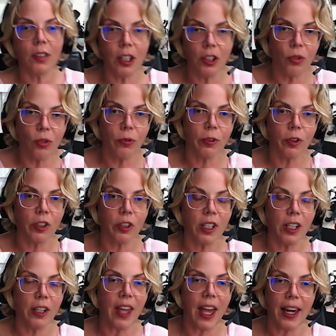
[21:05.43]
Can you
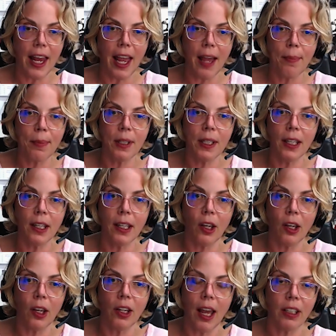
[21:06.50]
foresee that happening
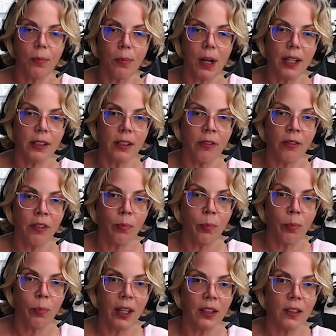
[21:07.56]
and having a positive
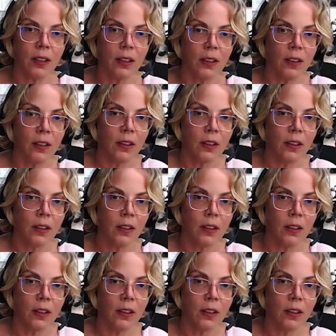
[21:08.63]
impact?